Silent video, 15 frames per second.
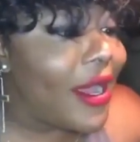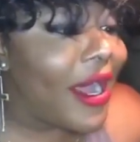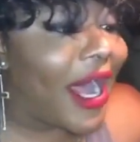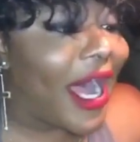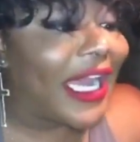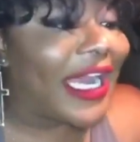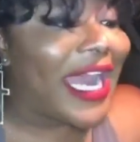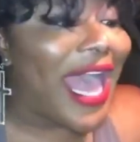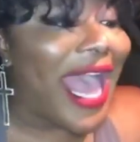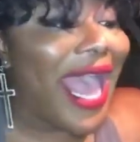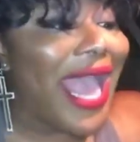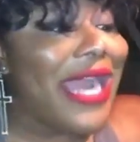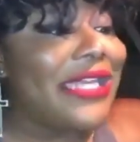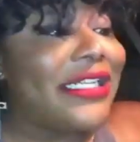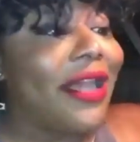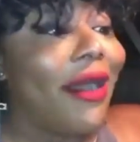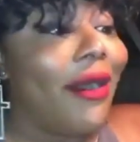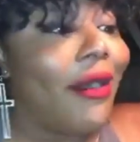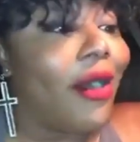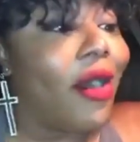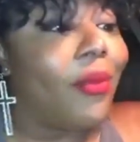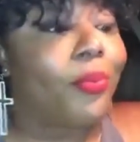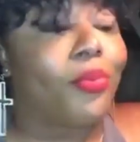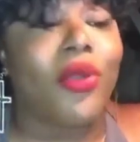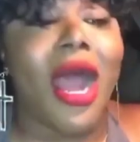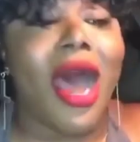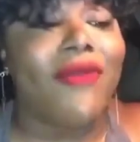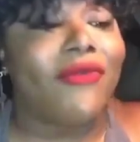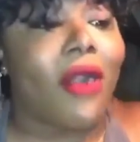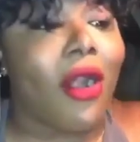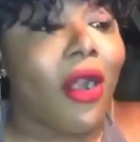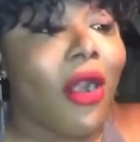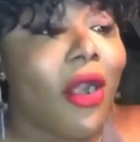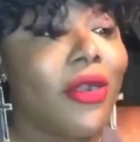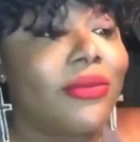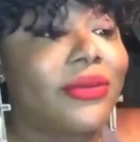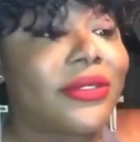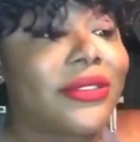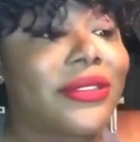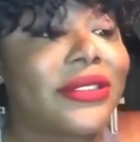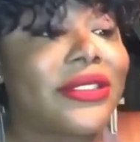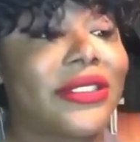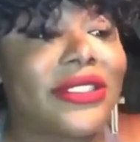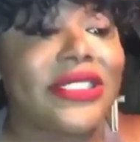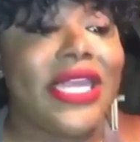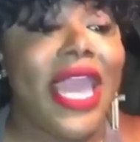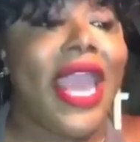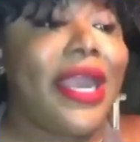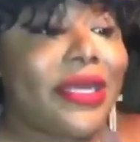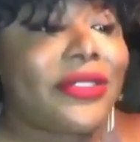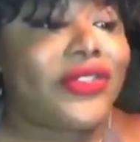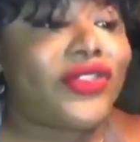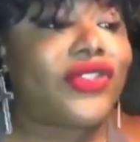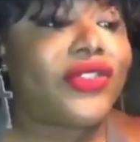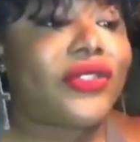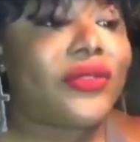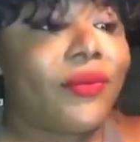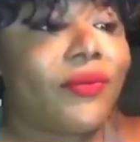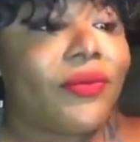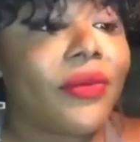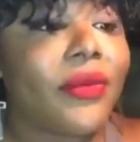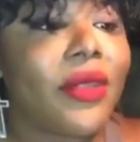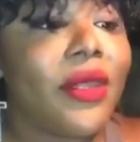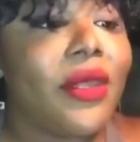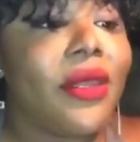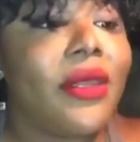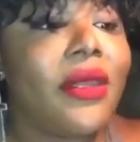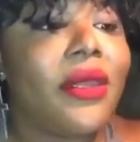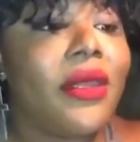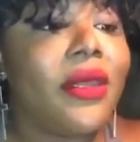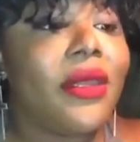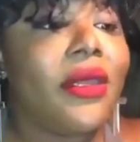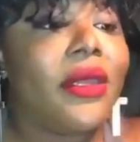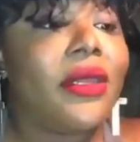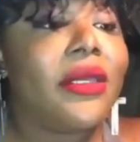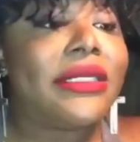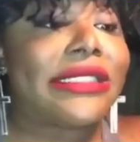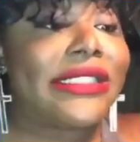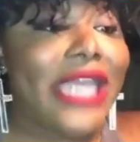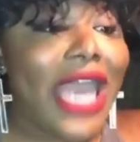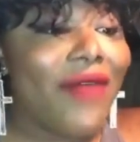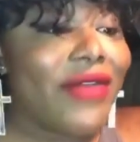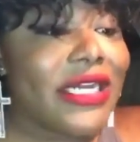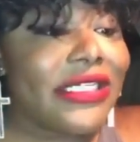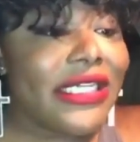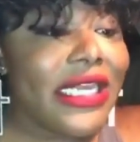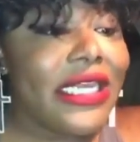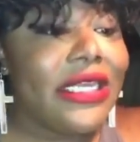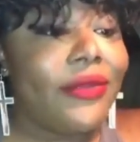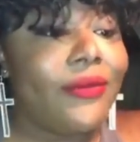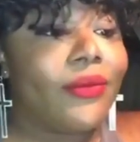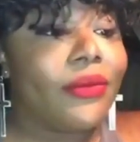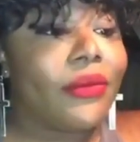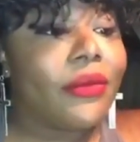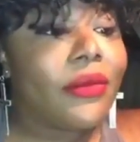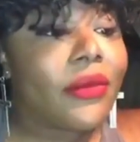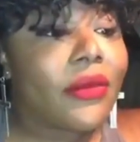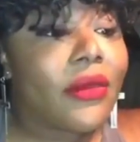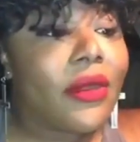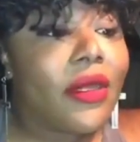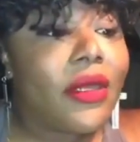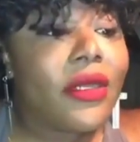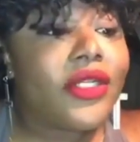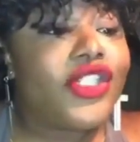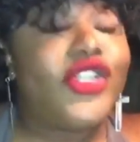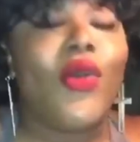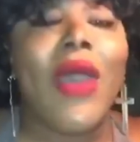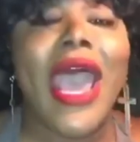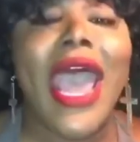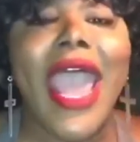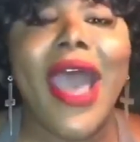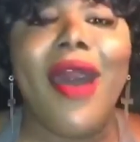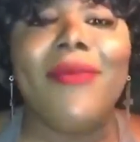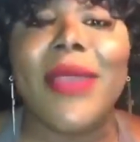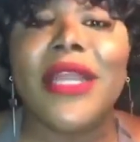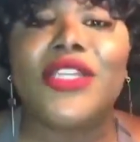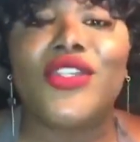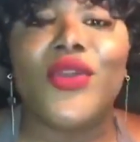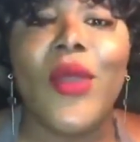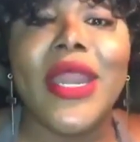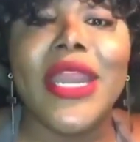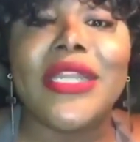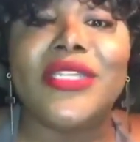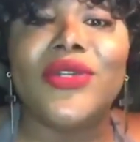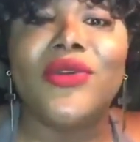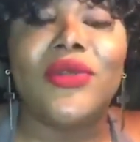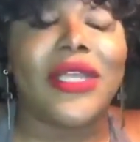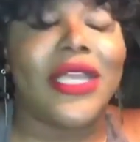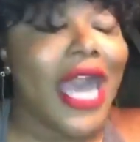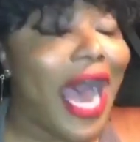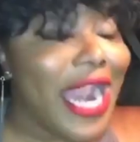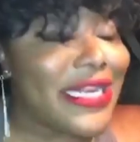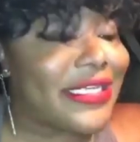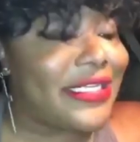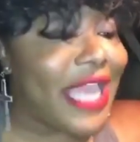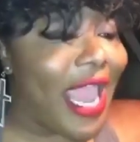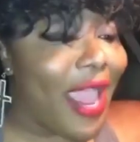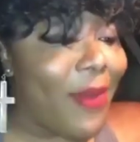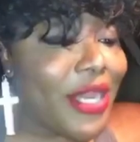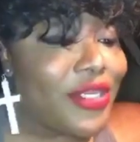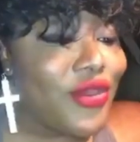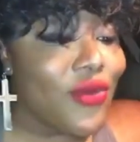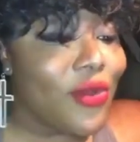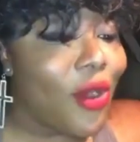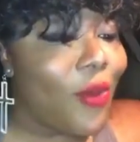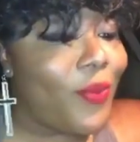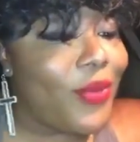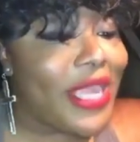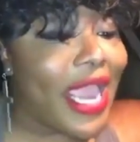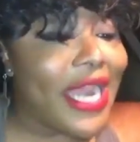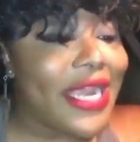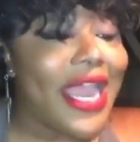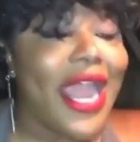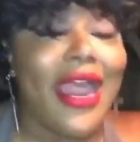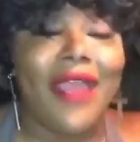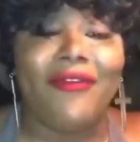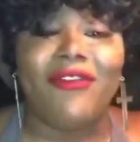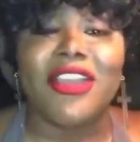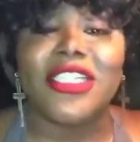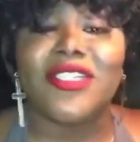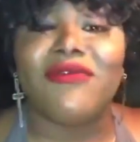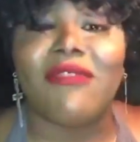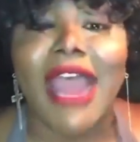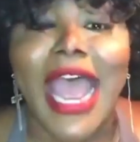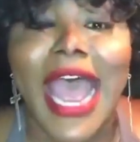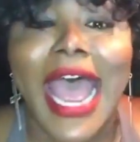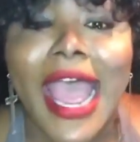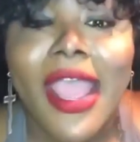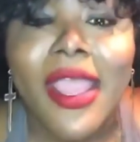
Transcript: A line tongue, Proverbs 6, 17. 12 and 22. God damn it. You going to be at that fish fry.